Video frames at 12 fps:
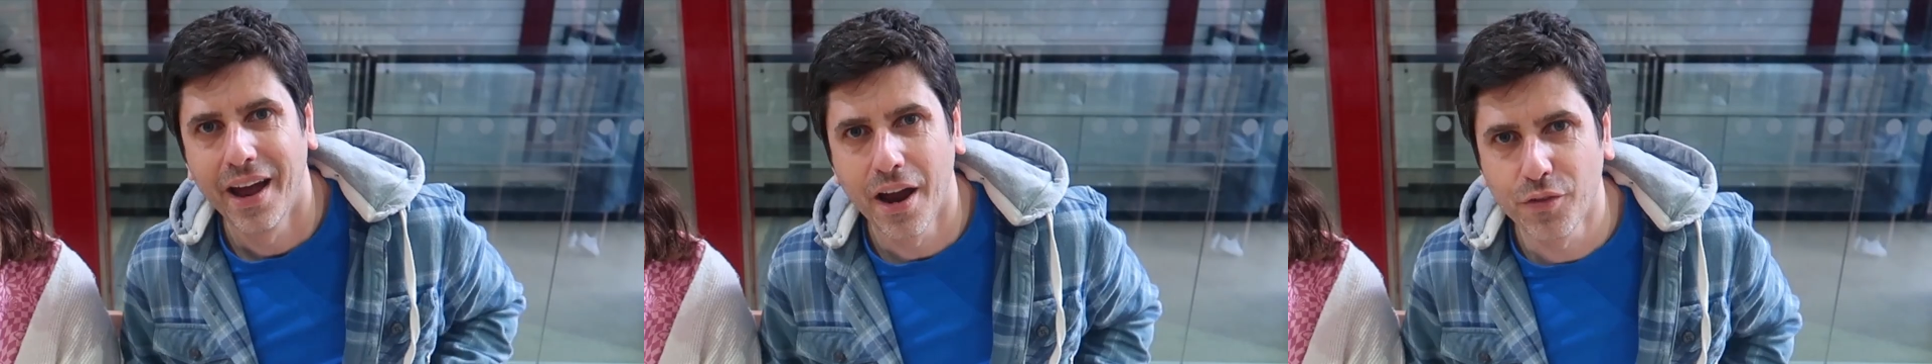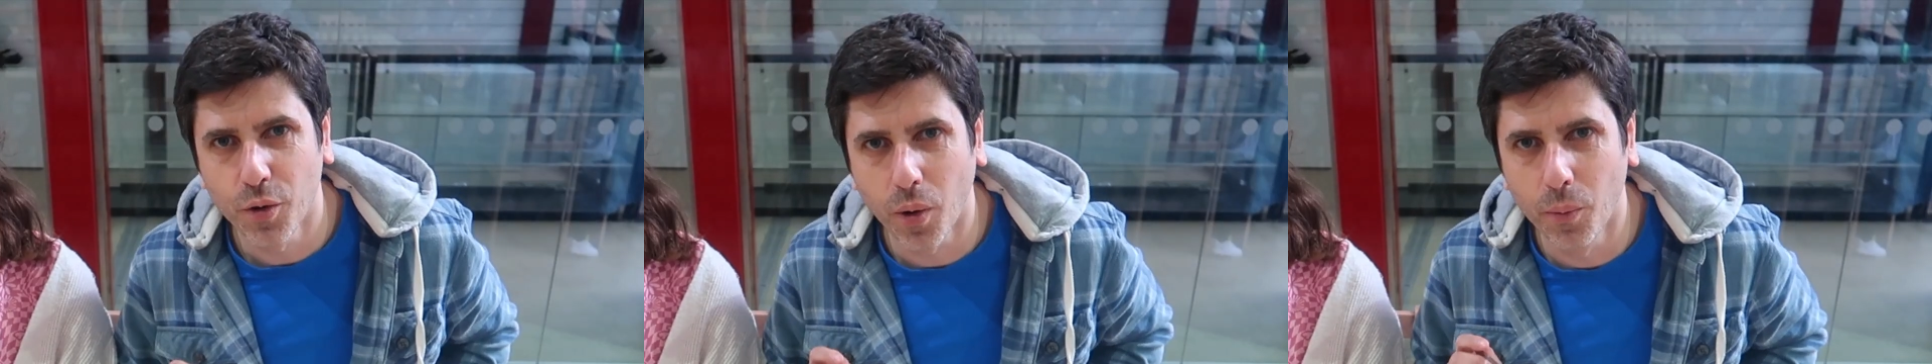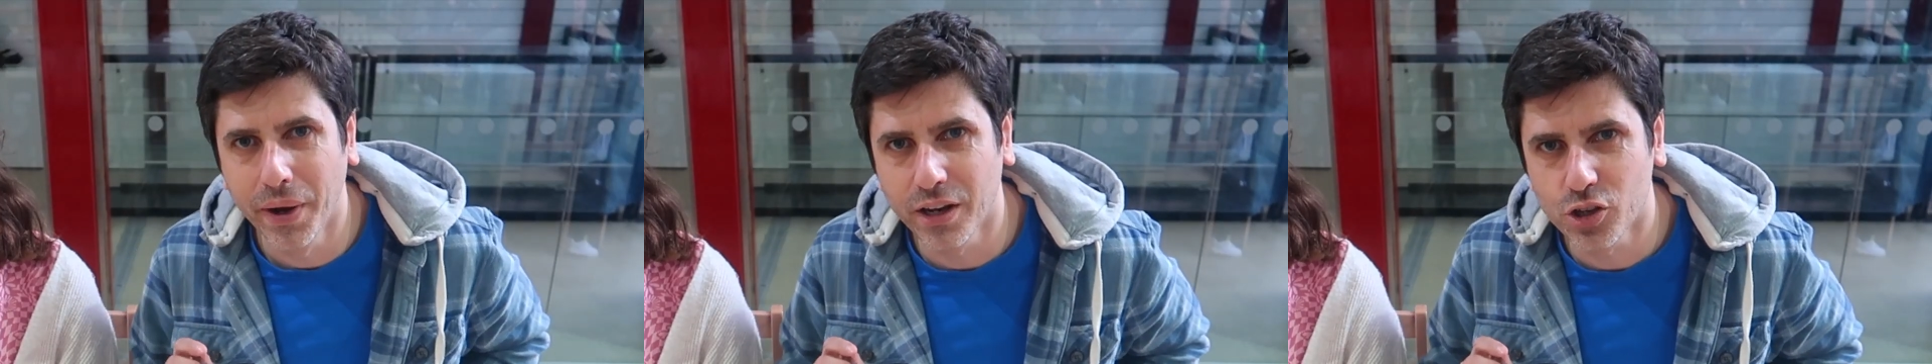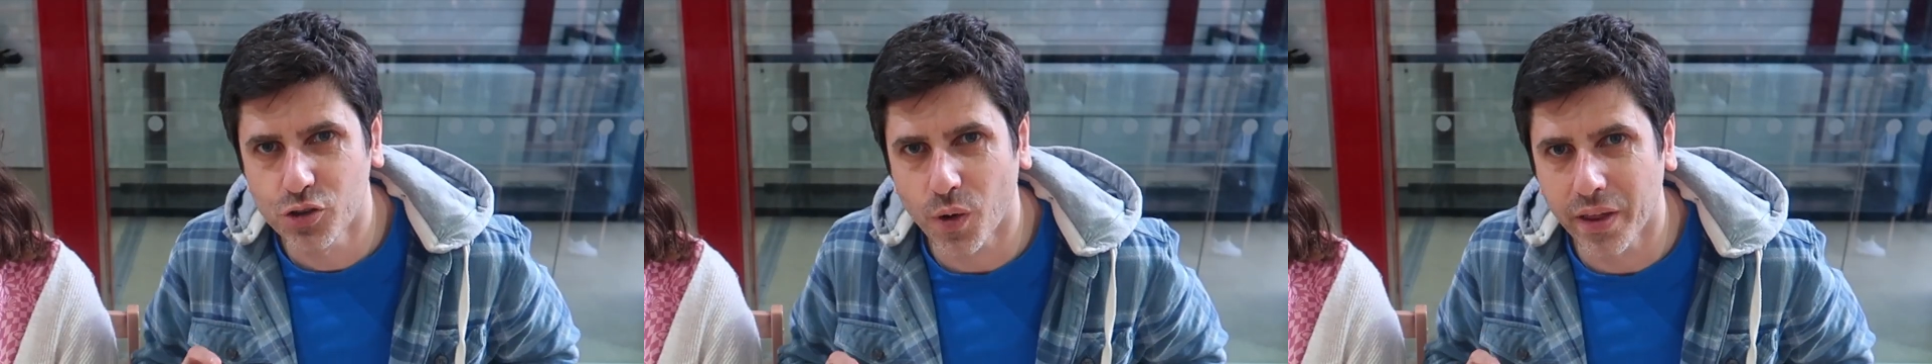Everyone, we're
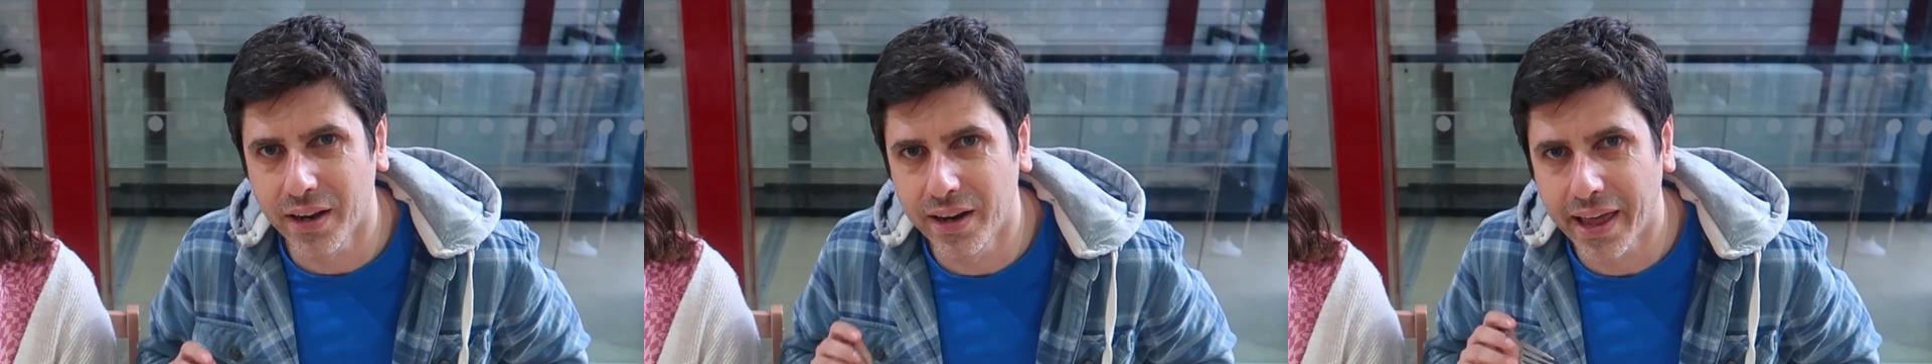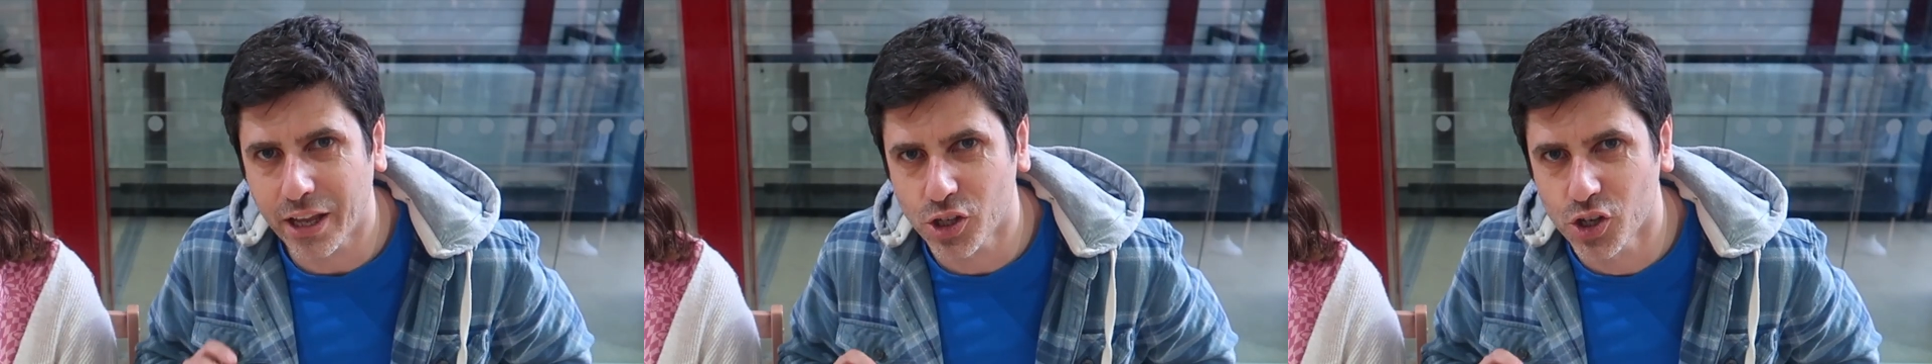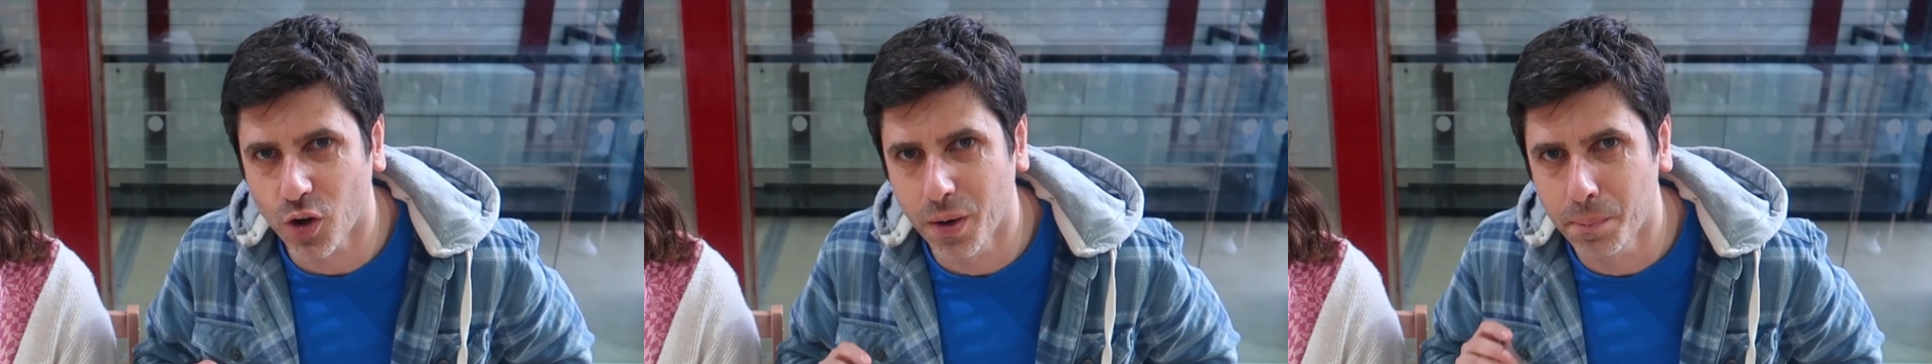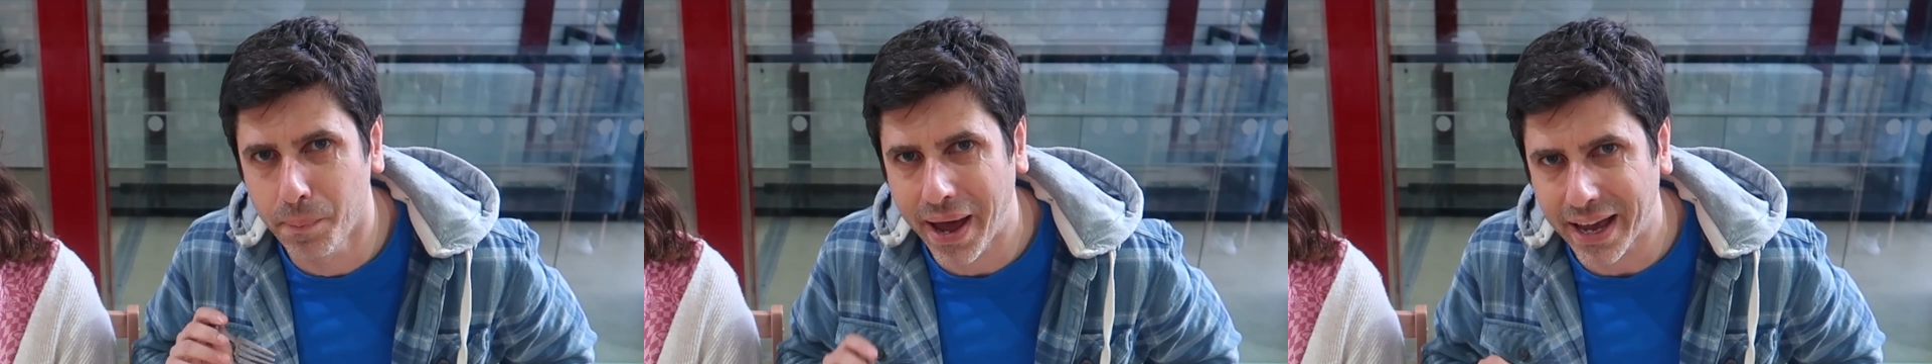going to try the lechon
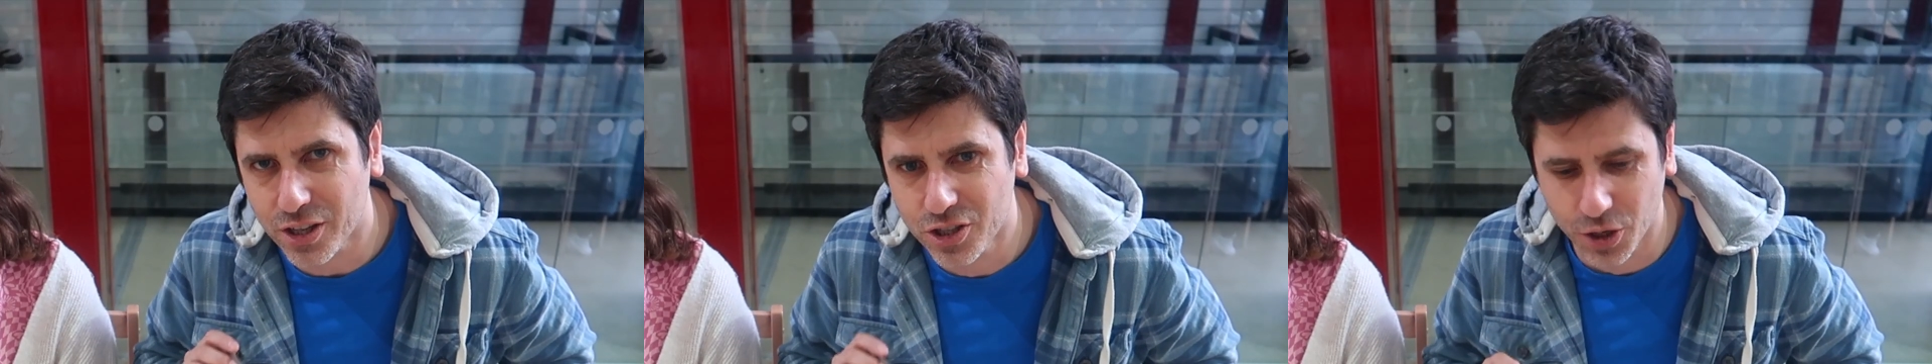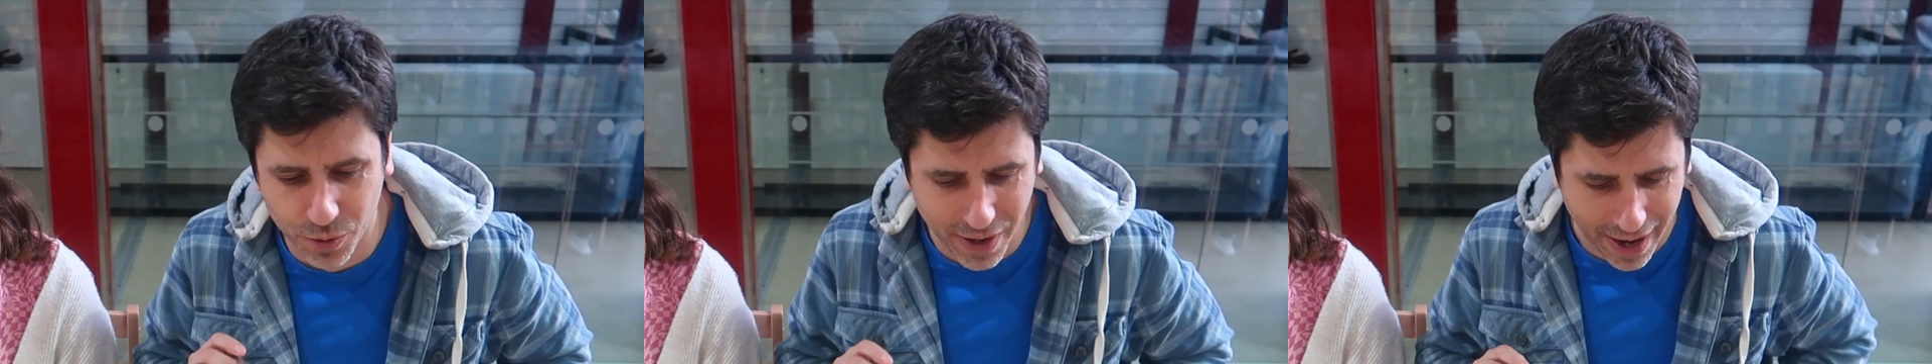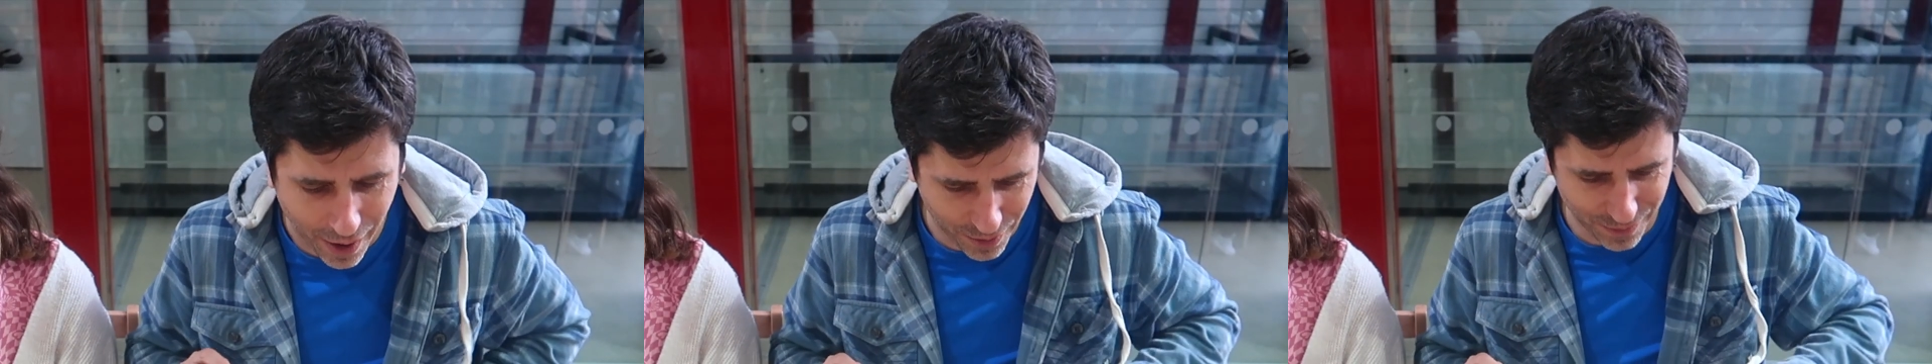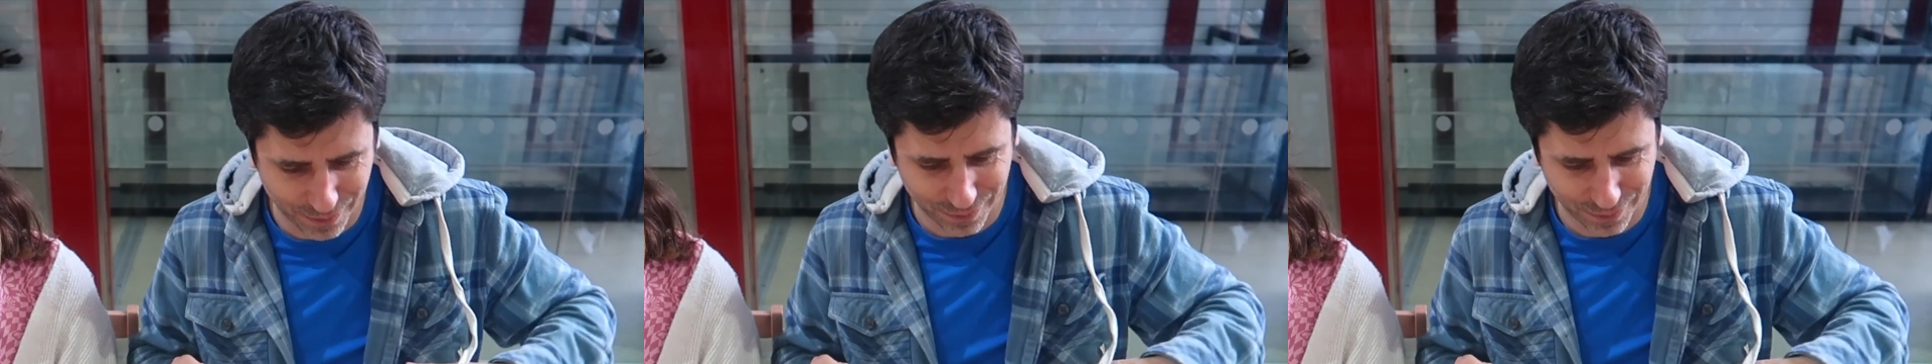paksiw now.